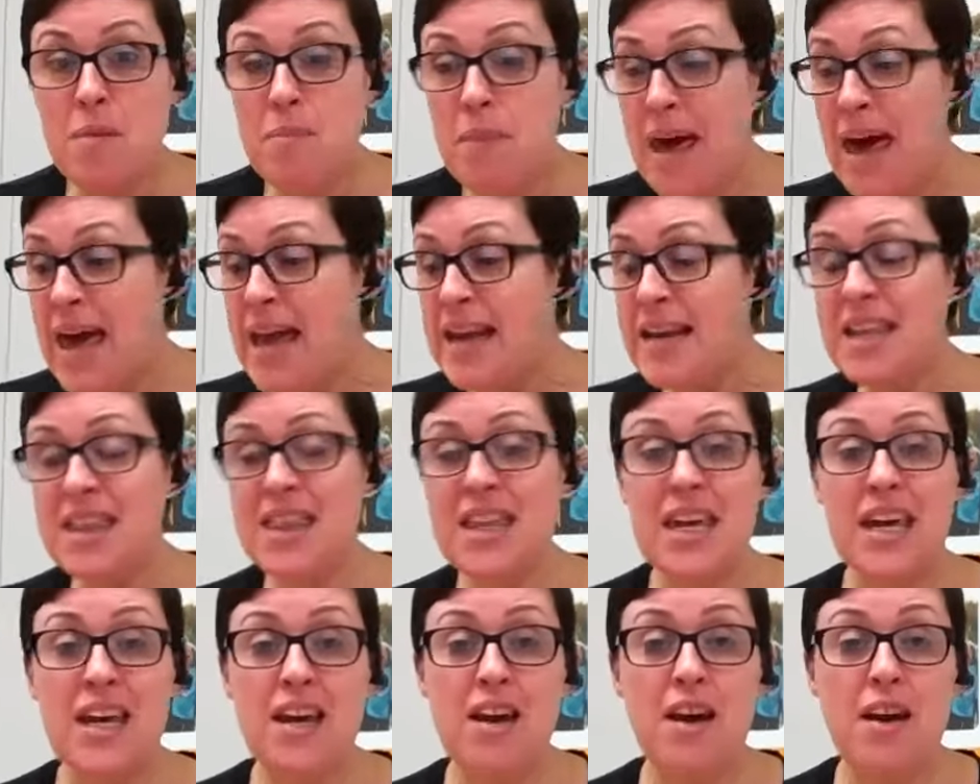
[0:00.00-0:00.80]
But
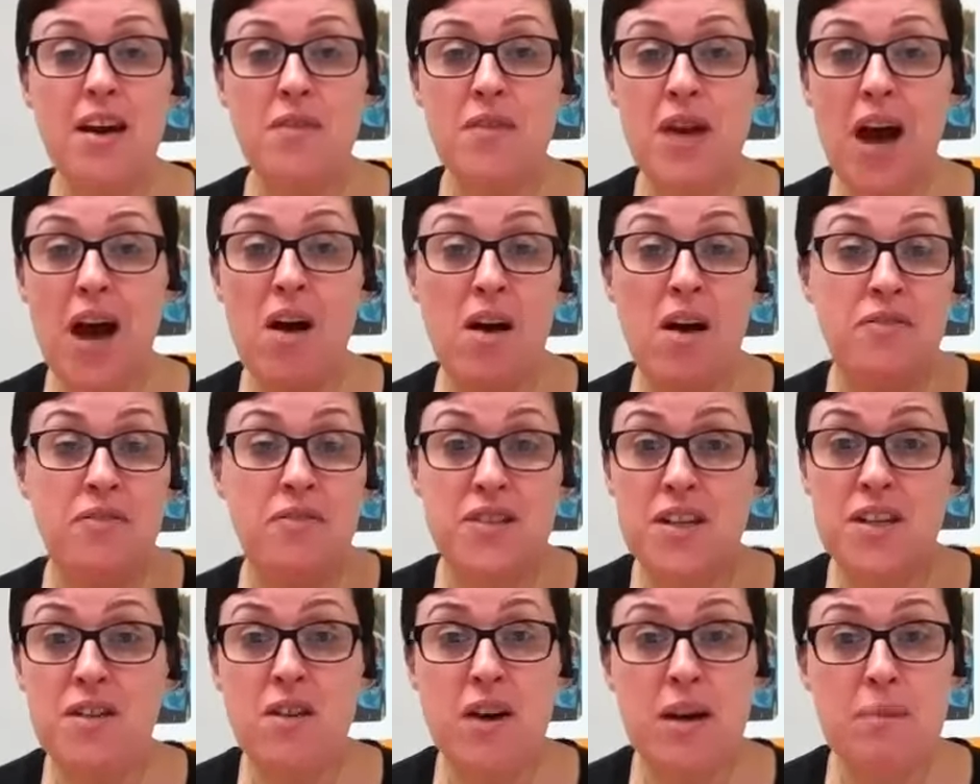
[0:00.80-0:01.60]
anything
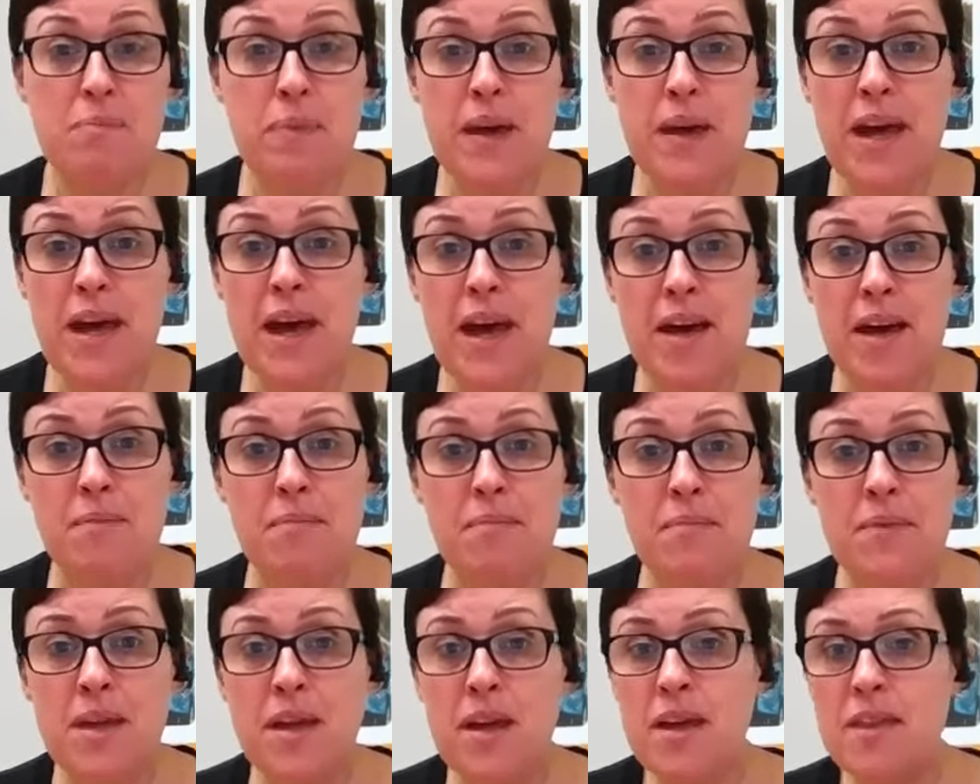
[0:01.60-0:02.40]
after 9
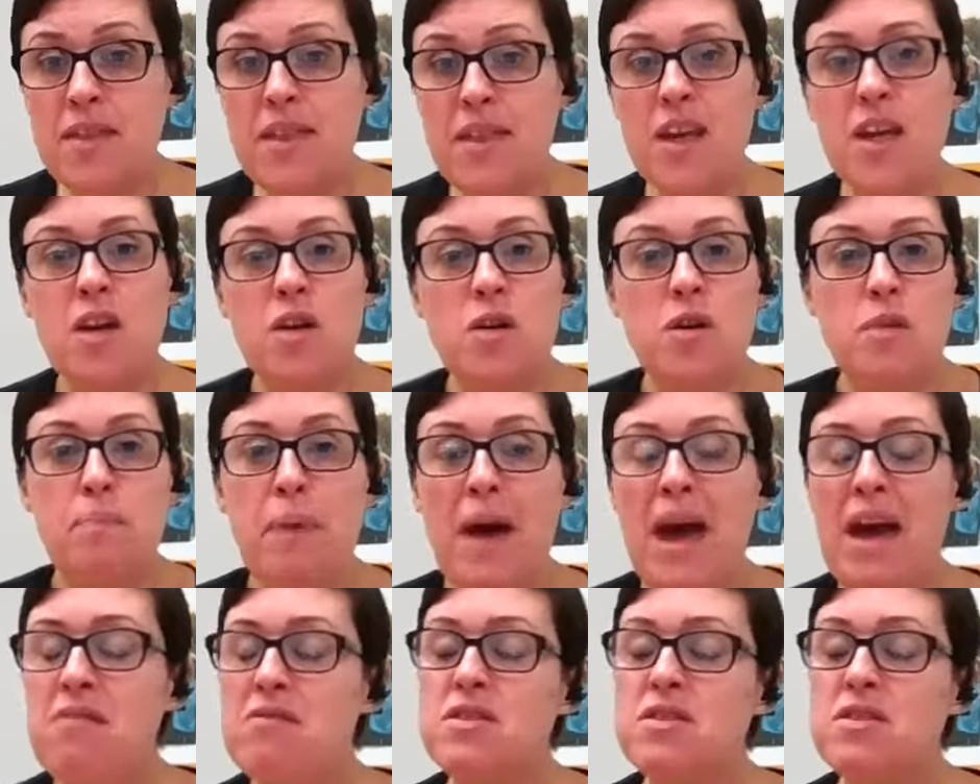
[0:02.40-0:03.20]
p.m., the
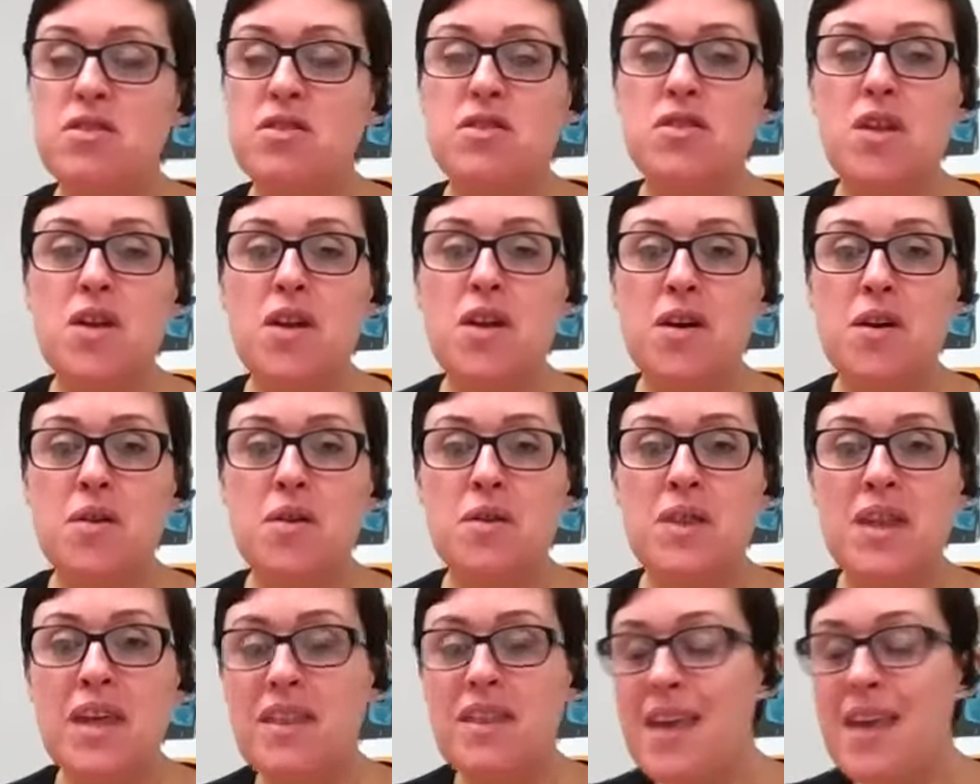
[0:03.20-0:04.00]
parents
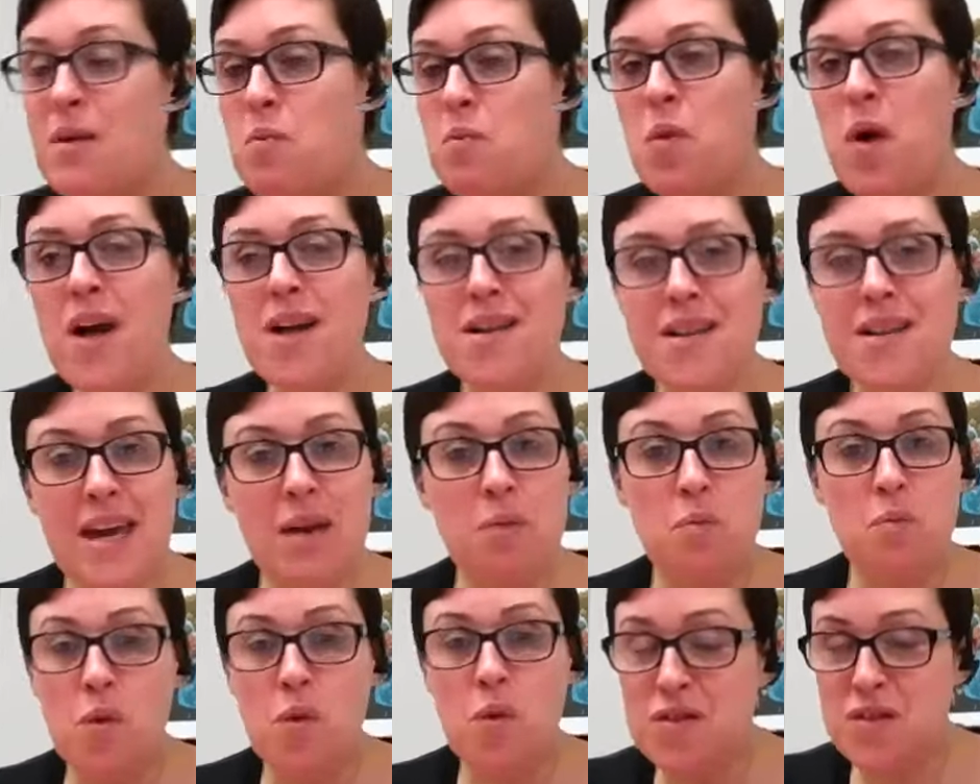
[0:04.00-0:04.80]
knew that
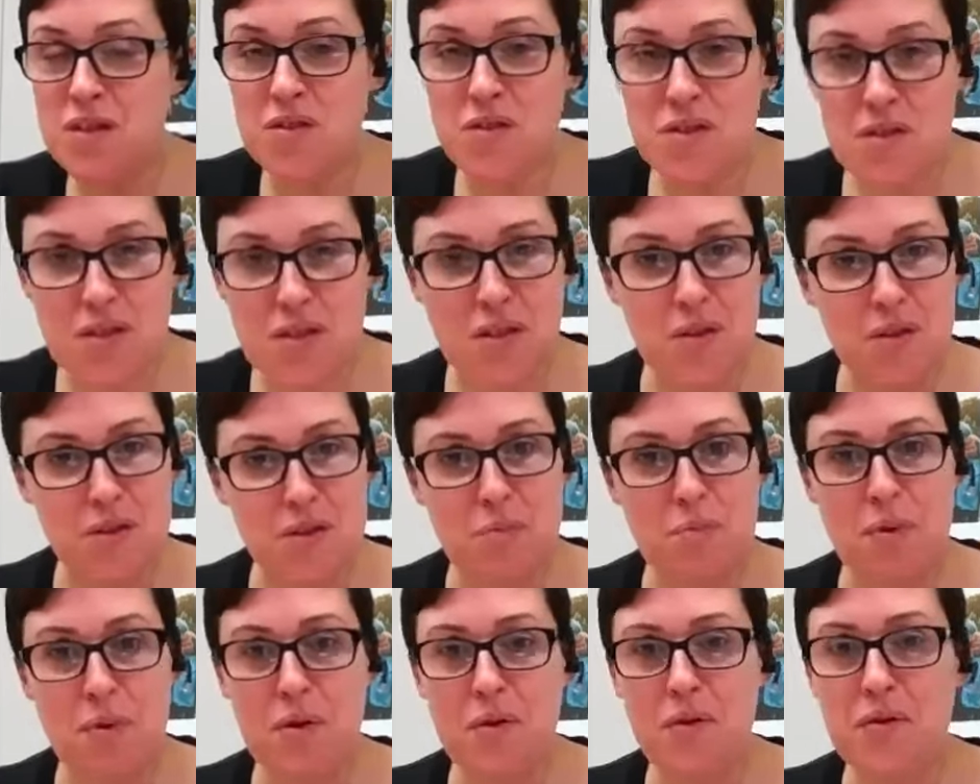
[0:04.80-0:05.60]
it wasn't
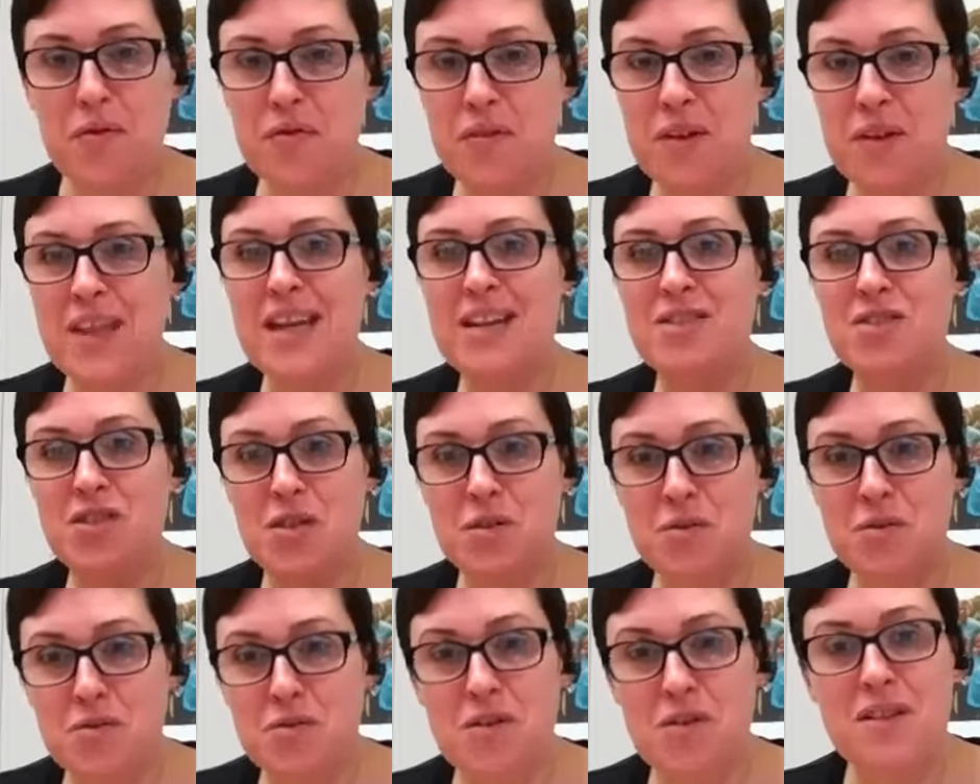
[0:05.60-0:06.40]
suitable for their
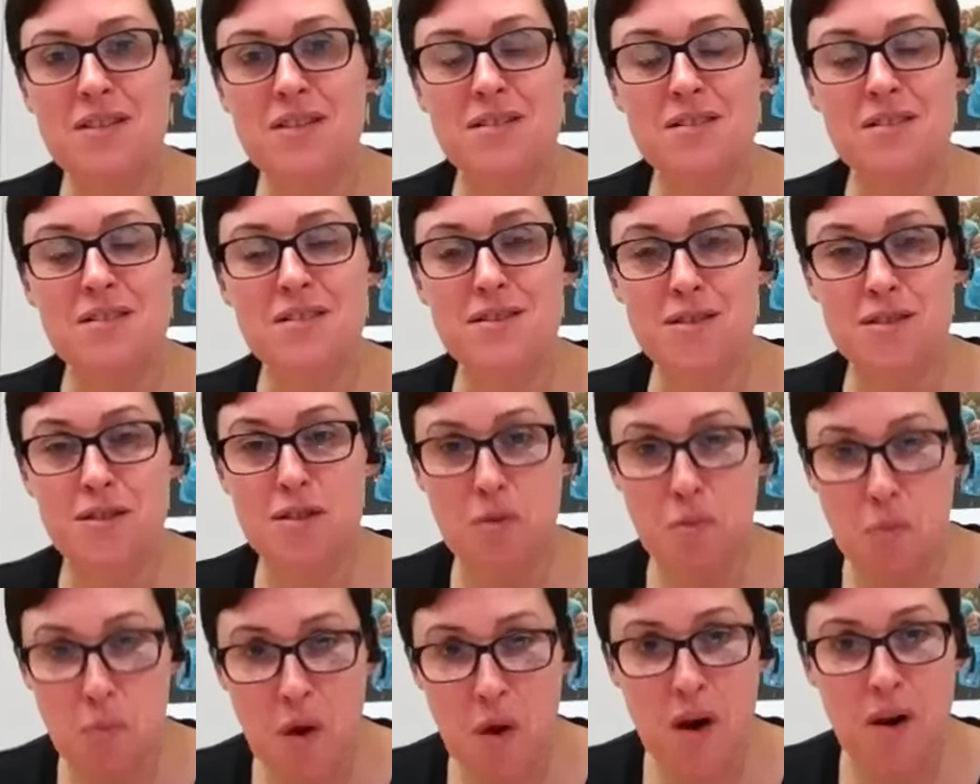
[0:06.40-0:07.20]
children
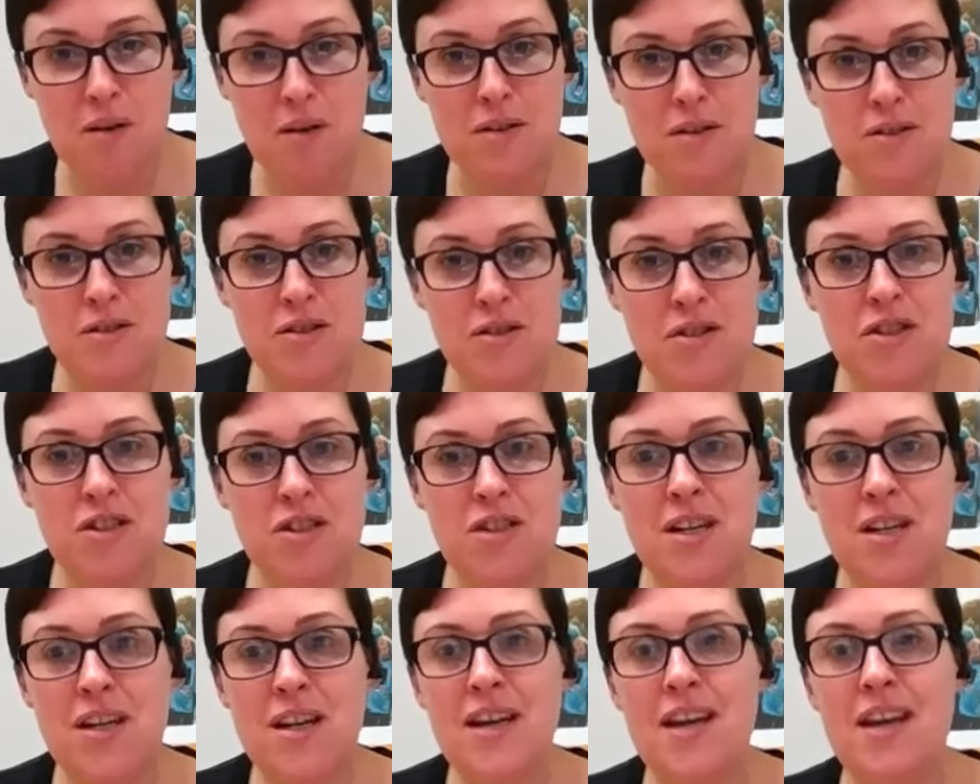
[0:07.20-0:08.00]
to
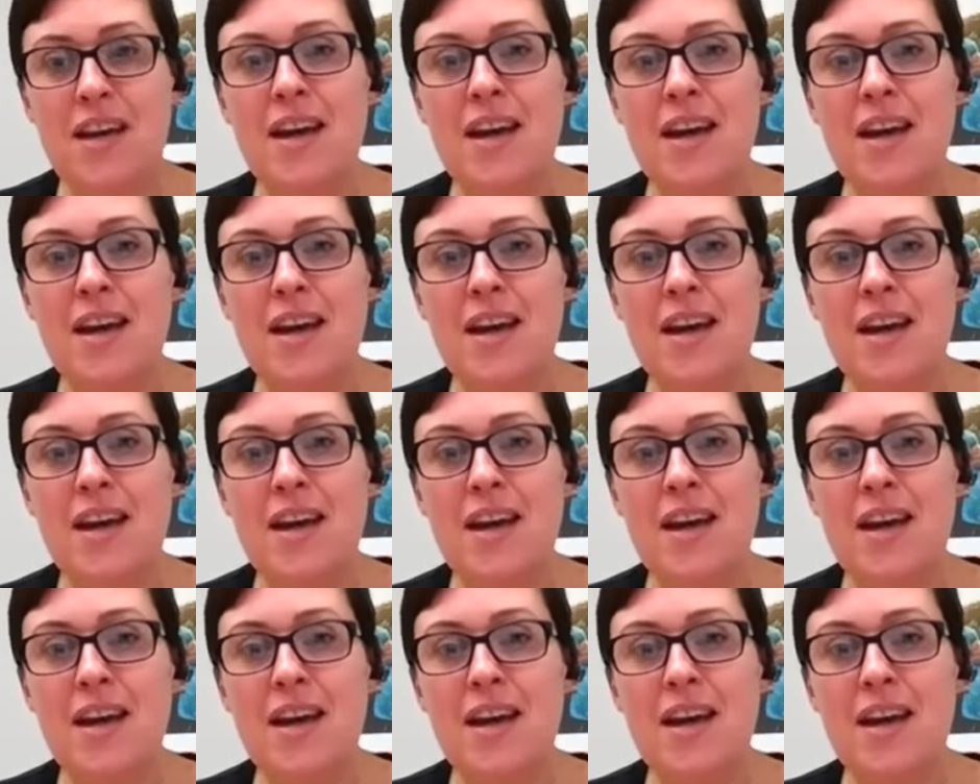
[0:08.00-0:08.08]
watch.